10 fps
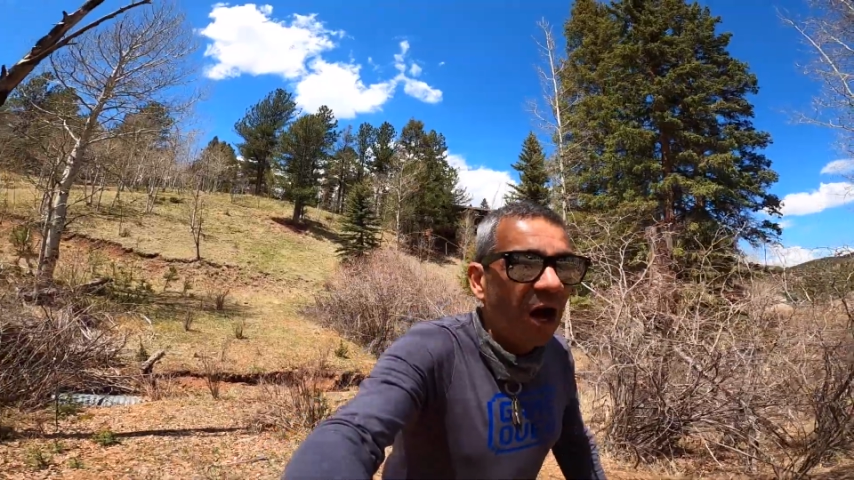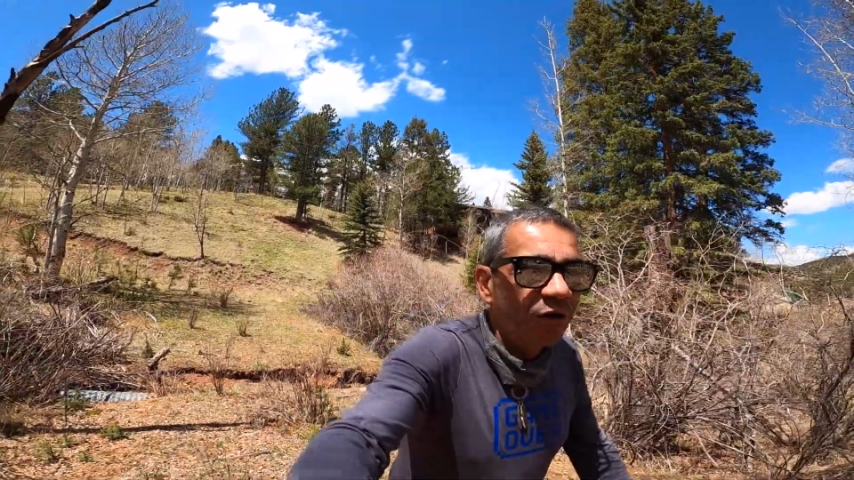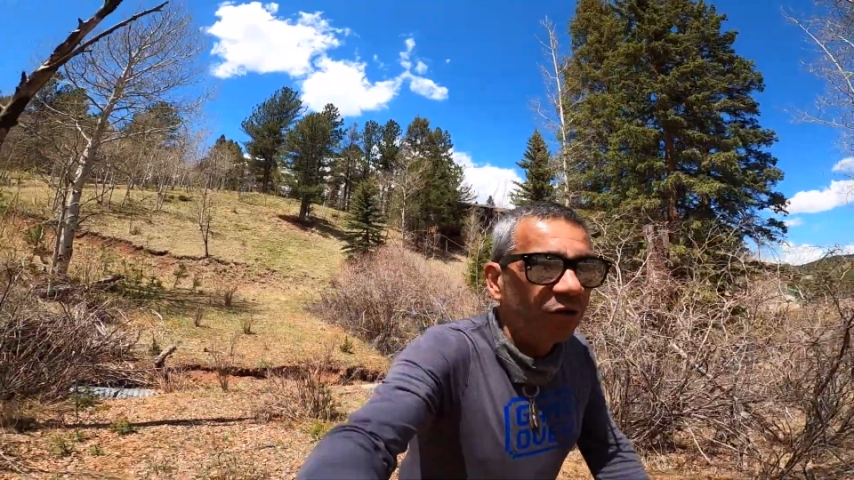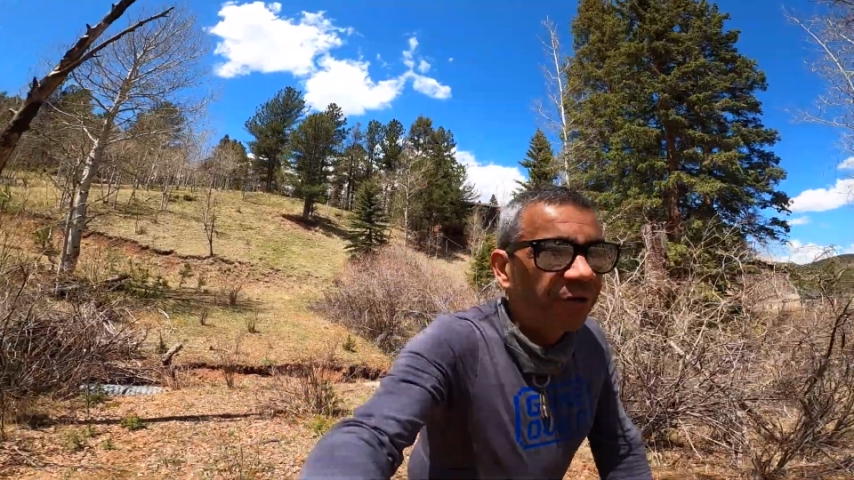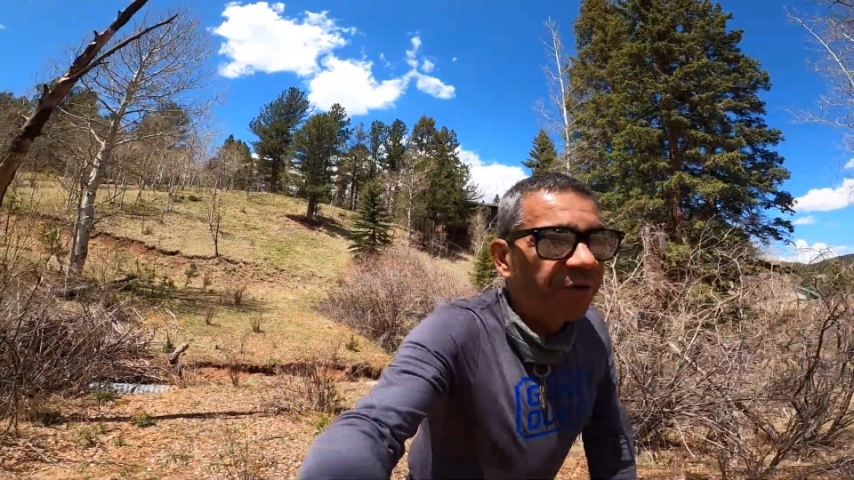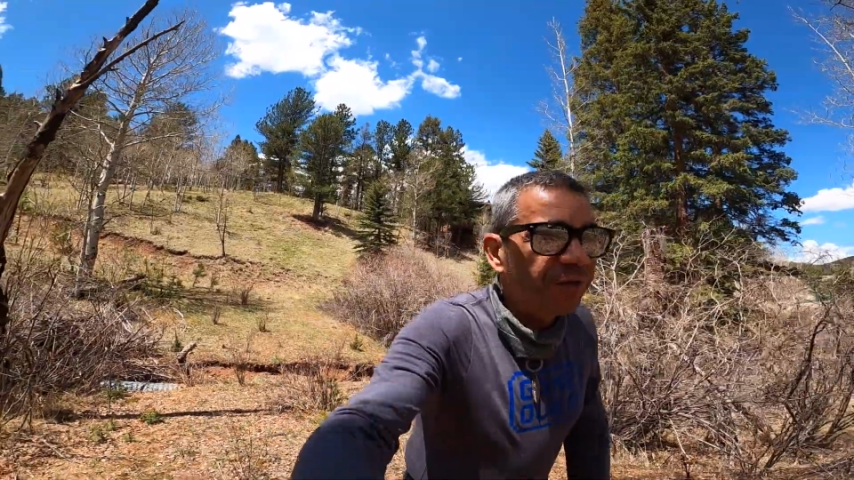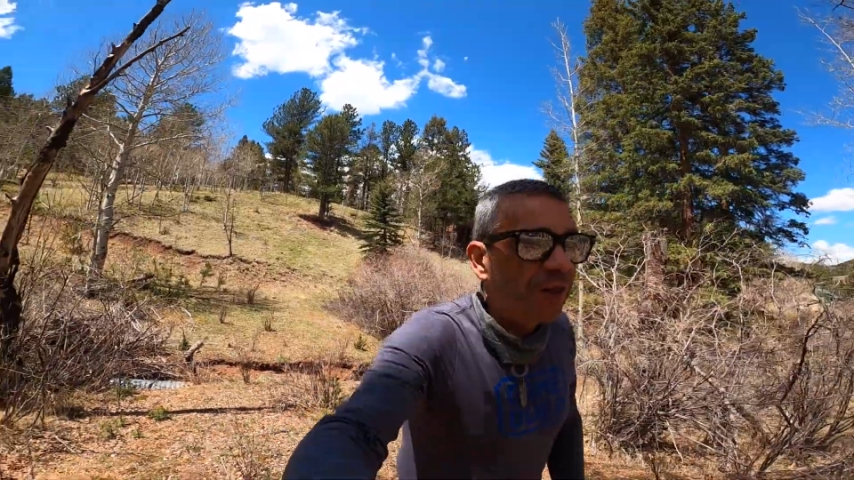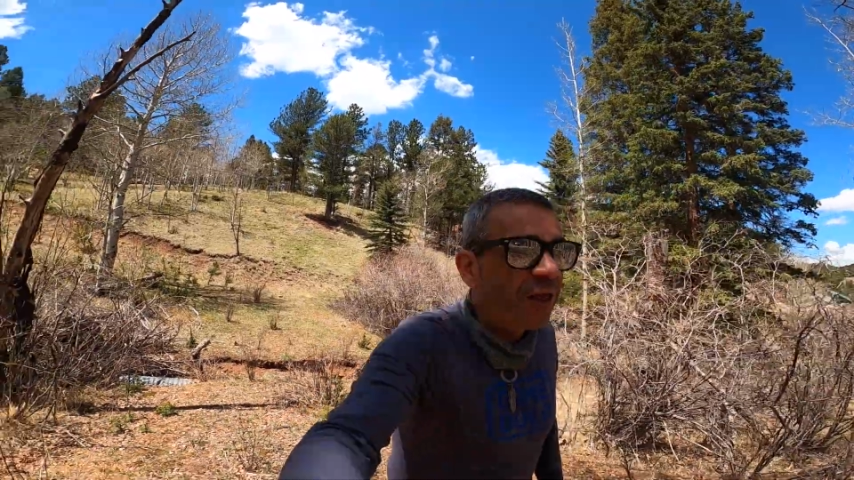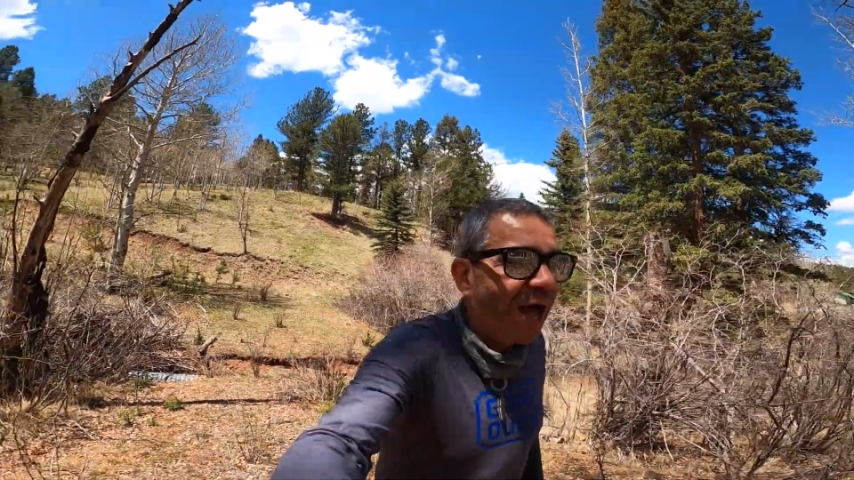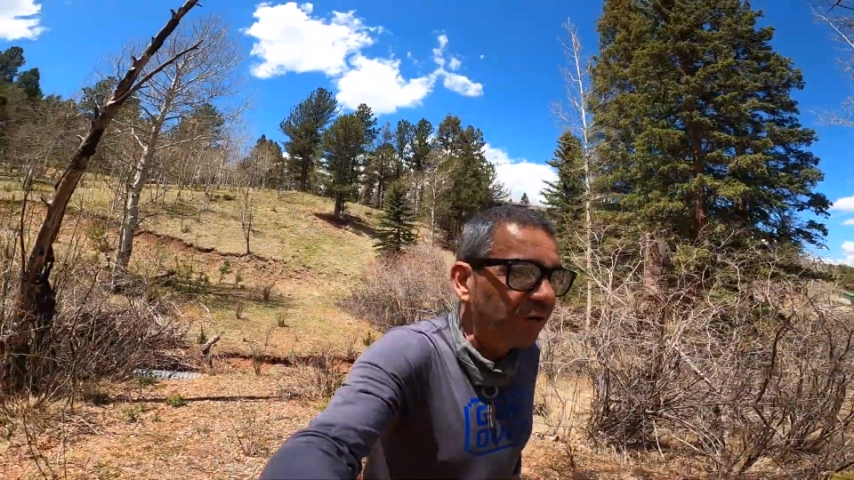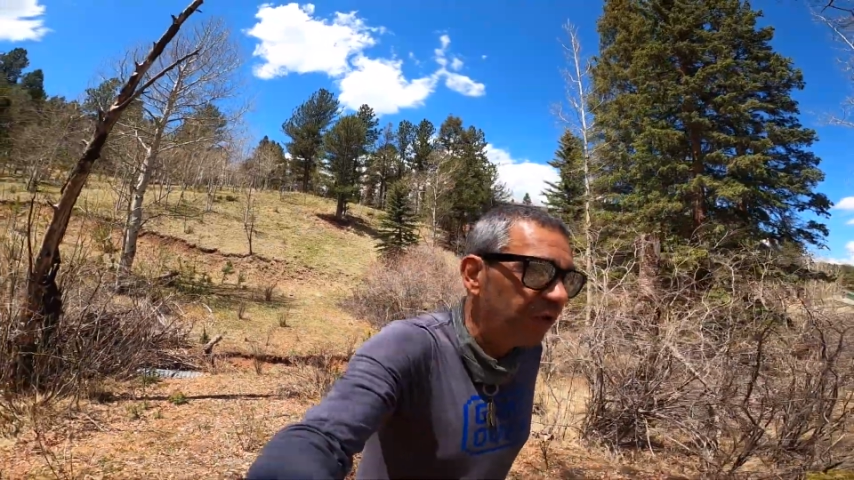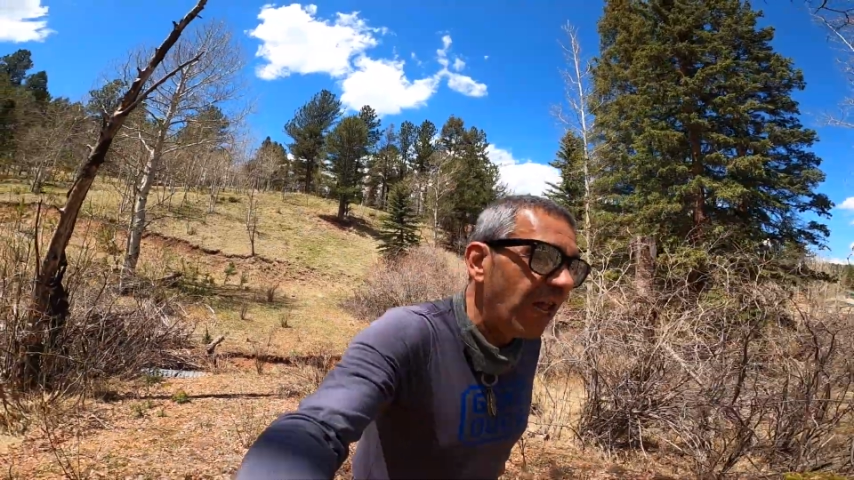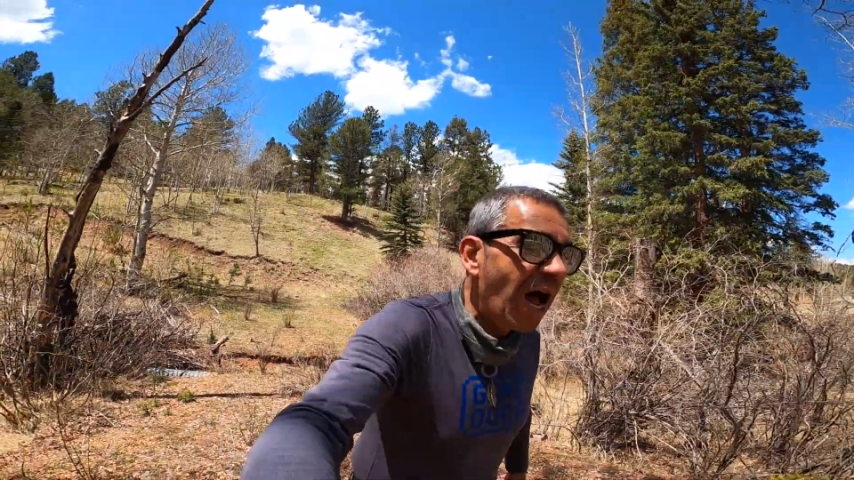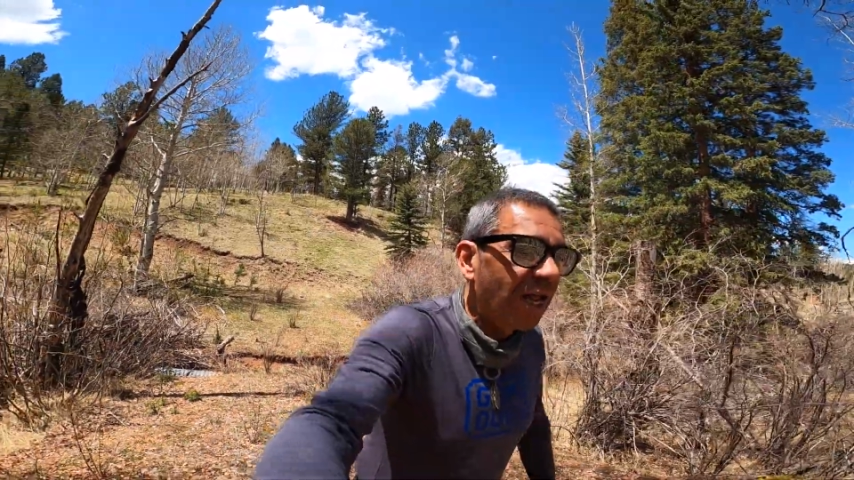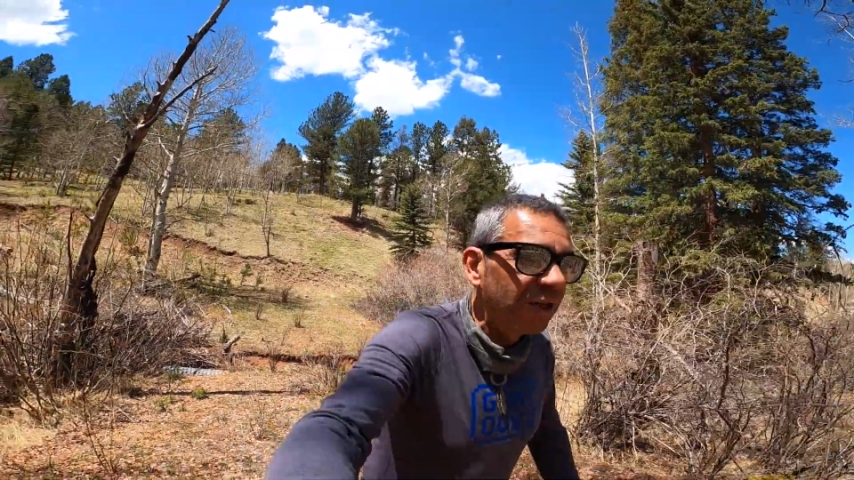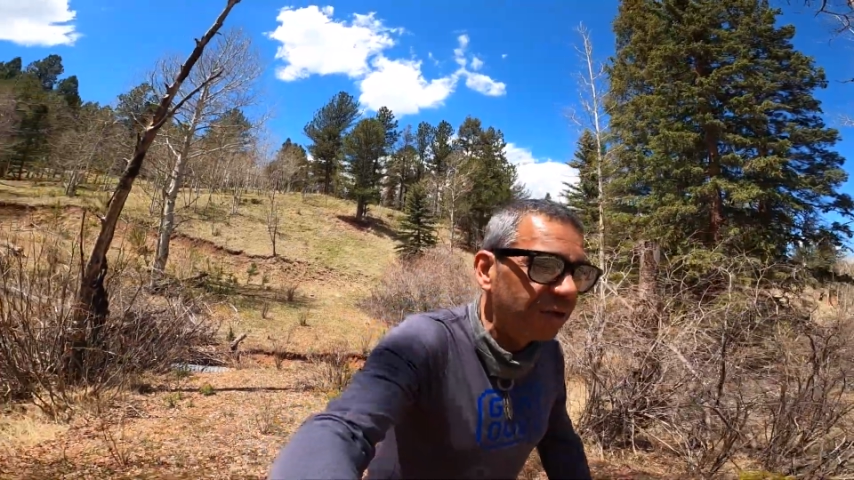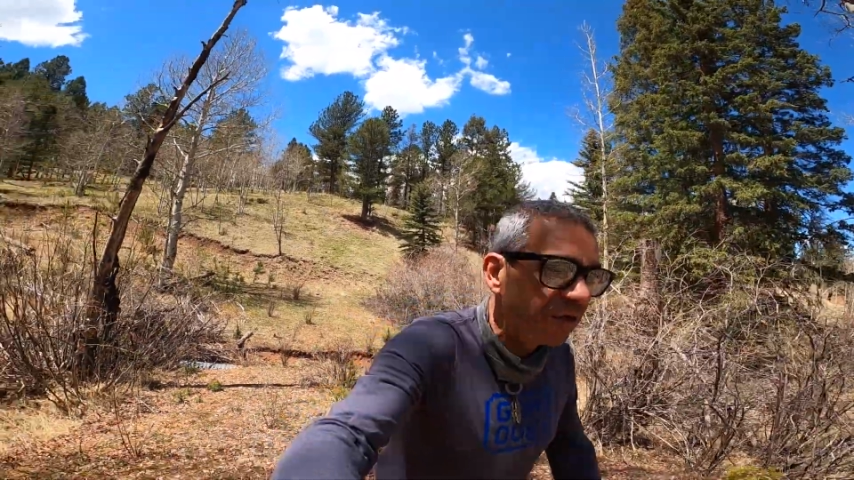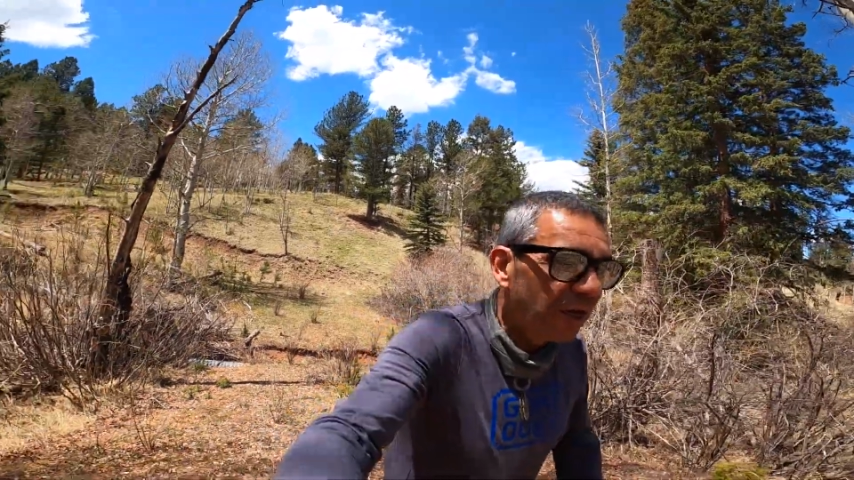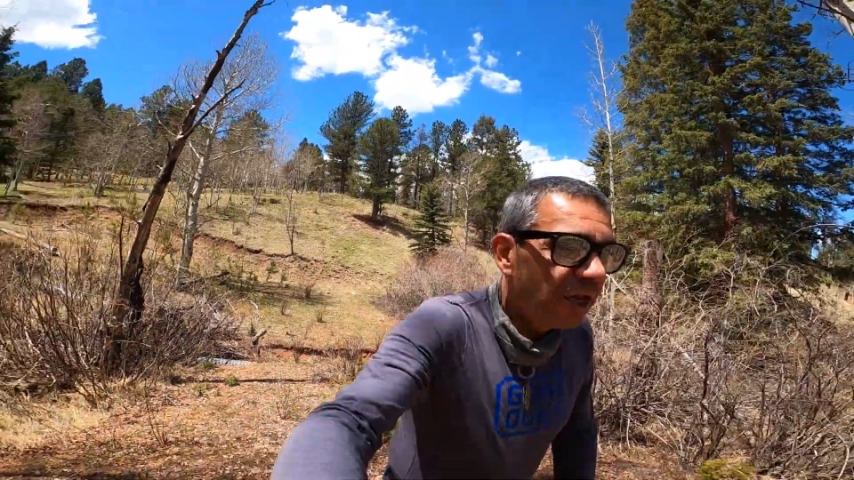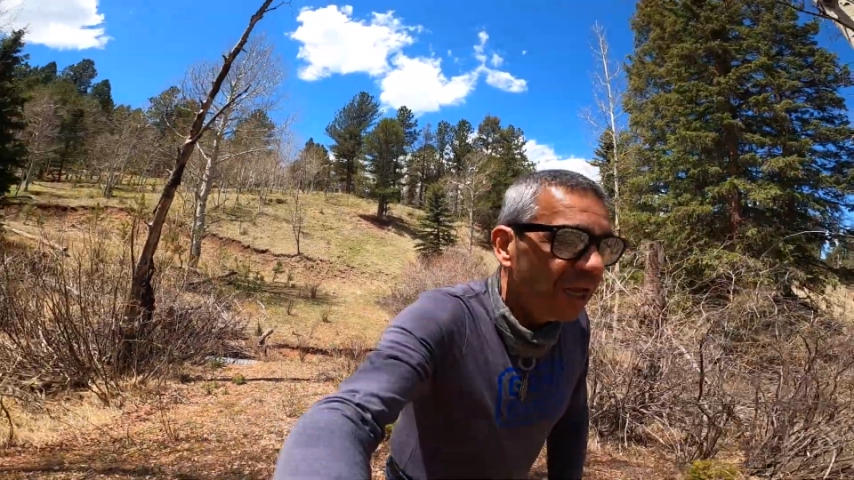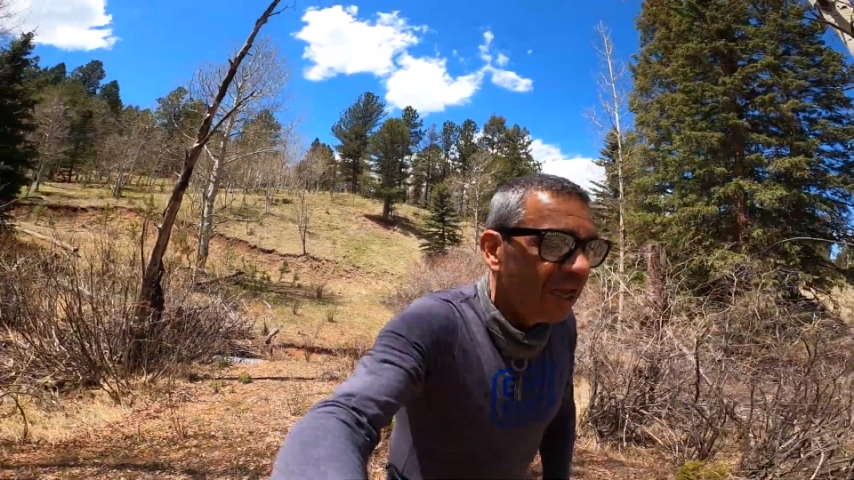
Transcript: $150,000